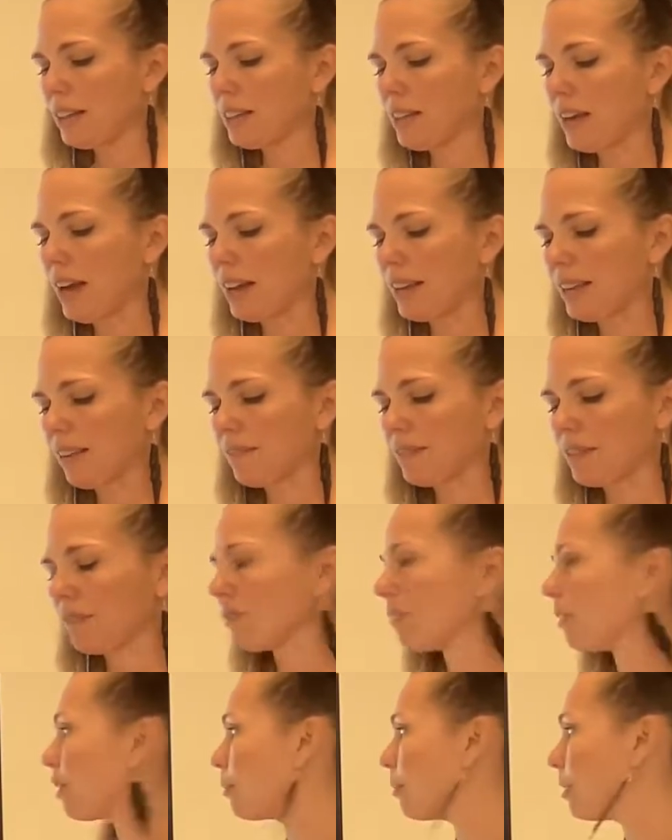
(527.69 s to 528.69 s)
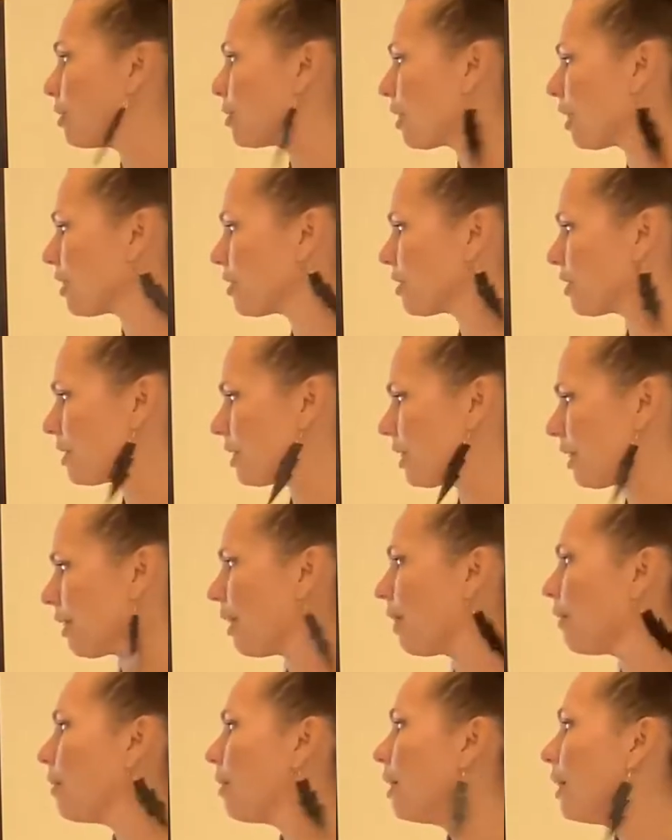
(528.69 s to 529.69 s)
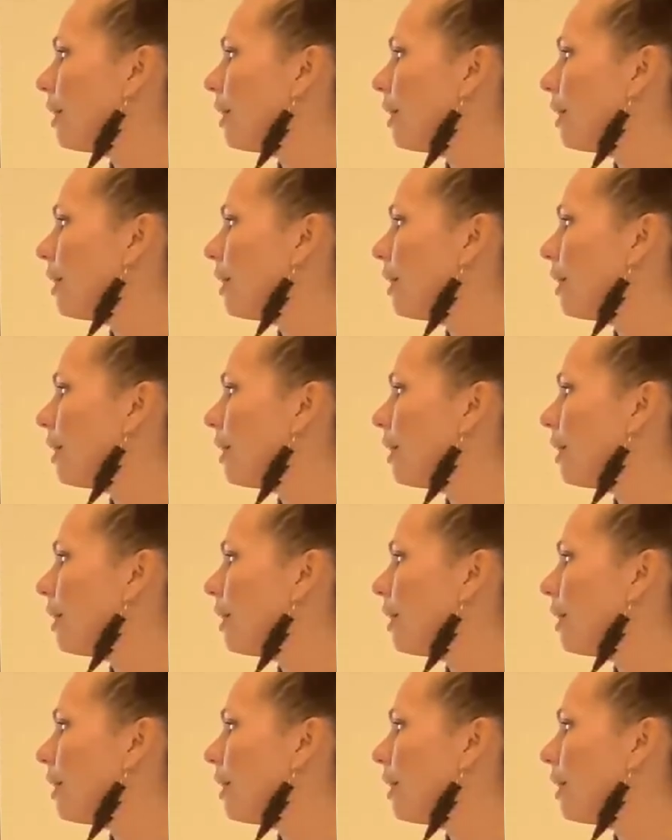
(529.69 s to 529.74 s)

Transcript: That gives a formal charge of 0.